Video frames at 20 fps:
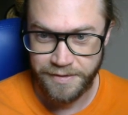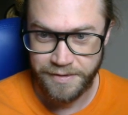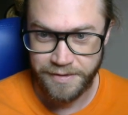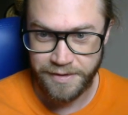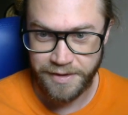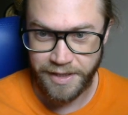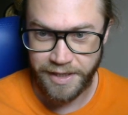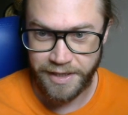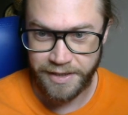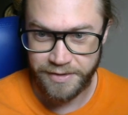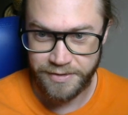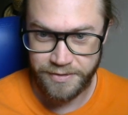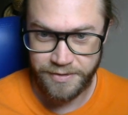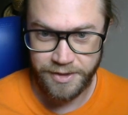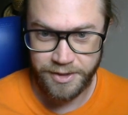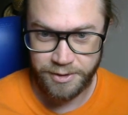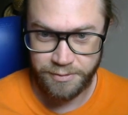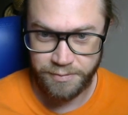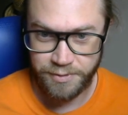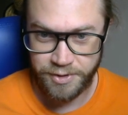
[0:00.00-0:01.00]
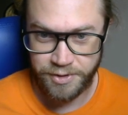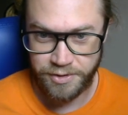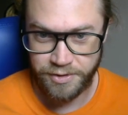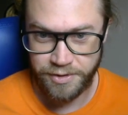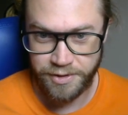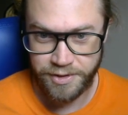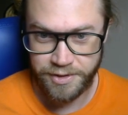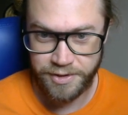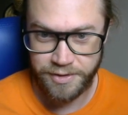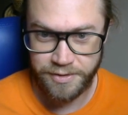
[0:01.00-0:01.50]
And this was
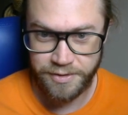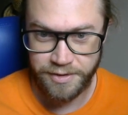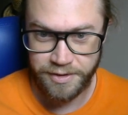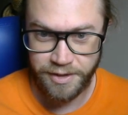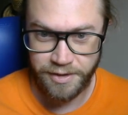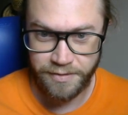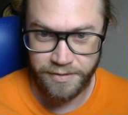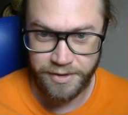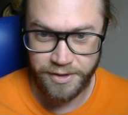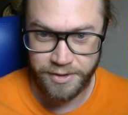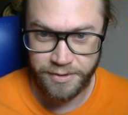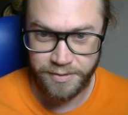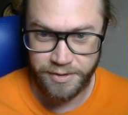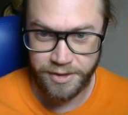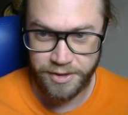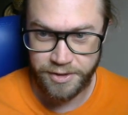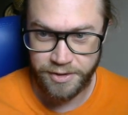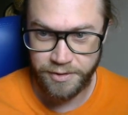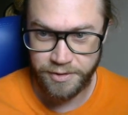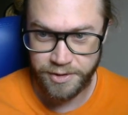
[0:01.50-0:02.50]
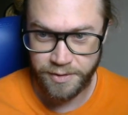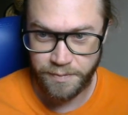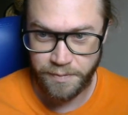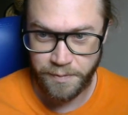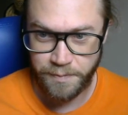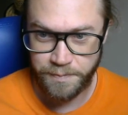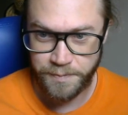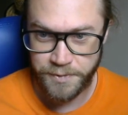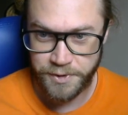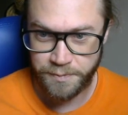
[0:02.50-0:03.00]
just, this user
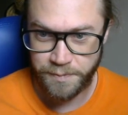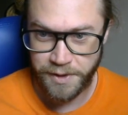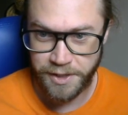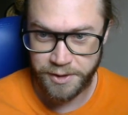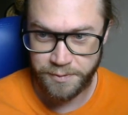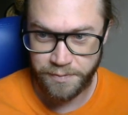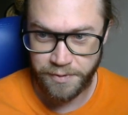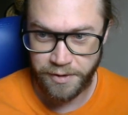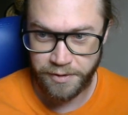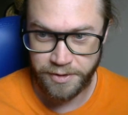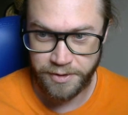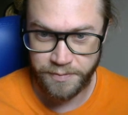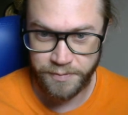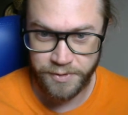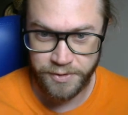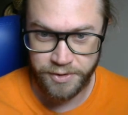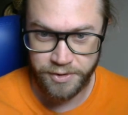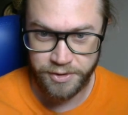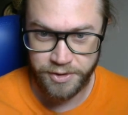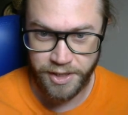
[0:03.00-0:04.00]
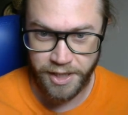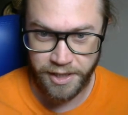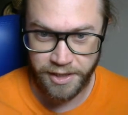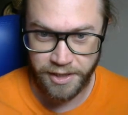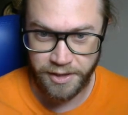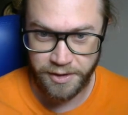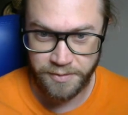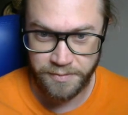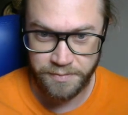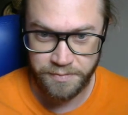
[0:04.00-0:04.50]
space program was just
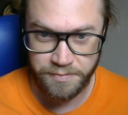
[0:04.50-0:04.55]
hanging.